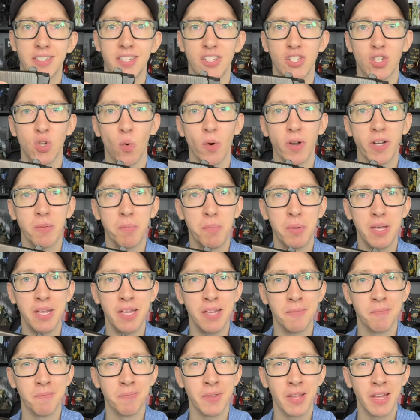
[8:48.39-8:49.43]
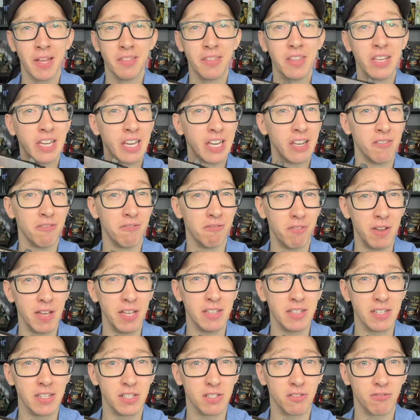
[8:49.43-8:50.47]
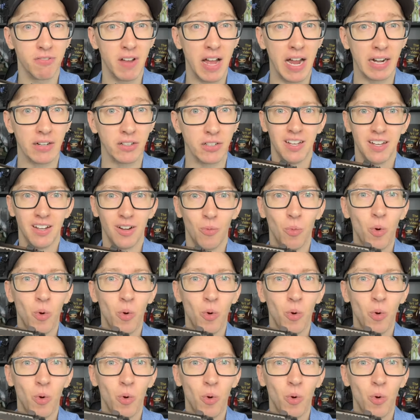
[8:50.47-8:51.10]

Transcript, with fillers: is going to be the convenience factor.